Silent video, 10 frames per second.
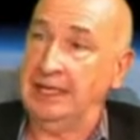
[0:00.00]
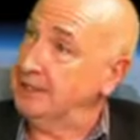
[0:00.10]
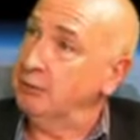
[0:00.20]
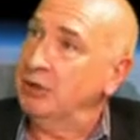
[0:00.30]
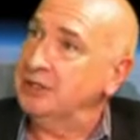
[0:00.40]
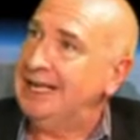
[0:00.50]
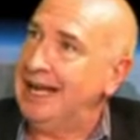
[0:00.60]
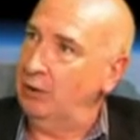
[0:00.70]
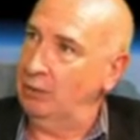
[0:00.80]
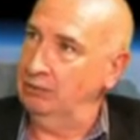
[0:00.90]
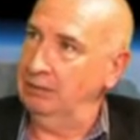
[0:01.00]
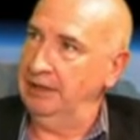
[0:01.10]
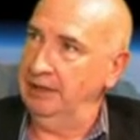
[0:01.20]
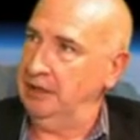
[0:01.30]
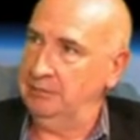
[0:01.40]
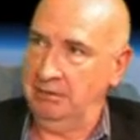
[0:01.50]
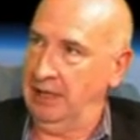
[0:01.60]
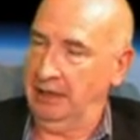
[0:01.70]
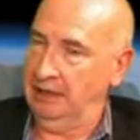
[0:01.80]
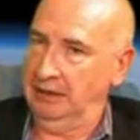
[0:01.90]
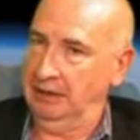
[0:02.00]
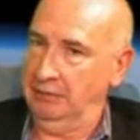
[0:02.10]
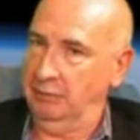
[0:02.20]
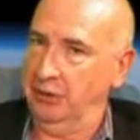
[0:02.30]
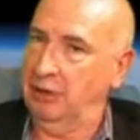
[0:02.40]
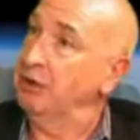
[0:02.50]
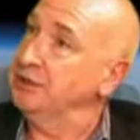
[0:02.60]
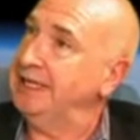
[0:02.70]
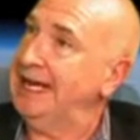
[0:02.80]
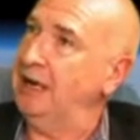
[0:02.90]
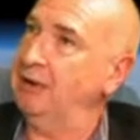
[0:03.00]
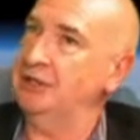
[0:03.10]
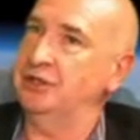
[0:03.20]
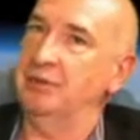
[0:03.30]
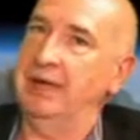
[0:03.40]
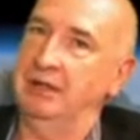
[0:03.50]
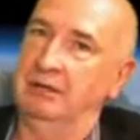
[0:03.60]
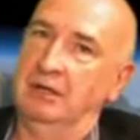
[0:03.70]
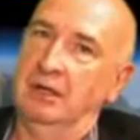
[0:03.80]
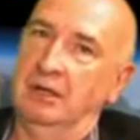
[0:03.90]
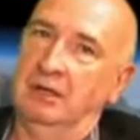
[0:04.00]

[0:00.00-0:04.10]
they still wanted out. But they wanted it out in such a way that